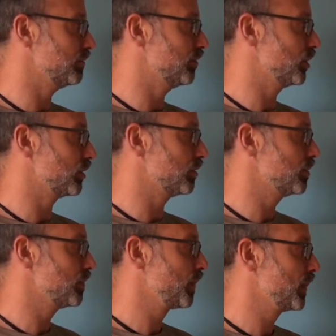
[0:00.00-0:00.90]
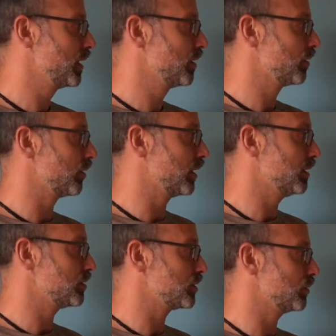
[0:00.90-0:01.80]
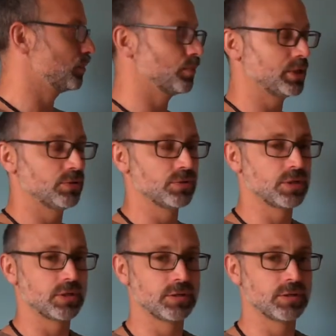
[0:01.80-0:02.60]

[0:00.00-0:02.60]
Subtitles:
verb. All right, so when we use